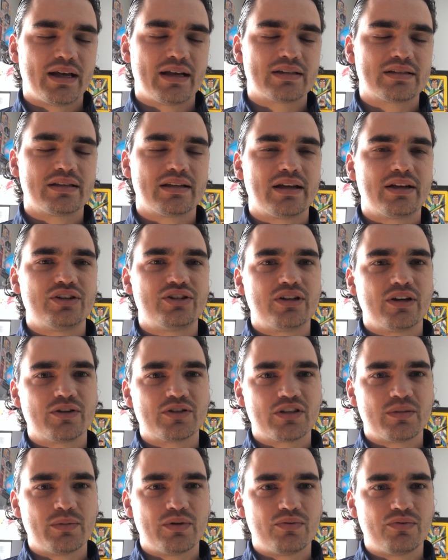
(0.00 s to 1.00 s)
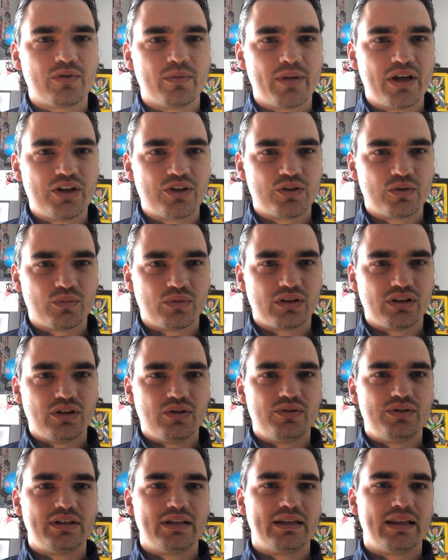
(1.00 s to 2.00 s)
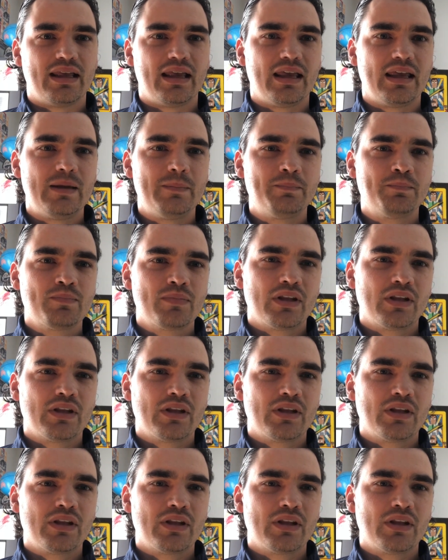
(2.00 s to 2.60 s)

asked that I share some information with you today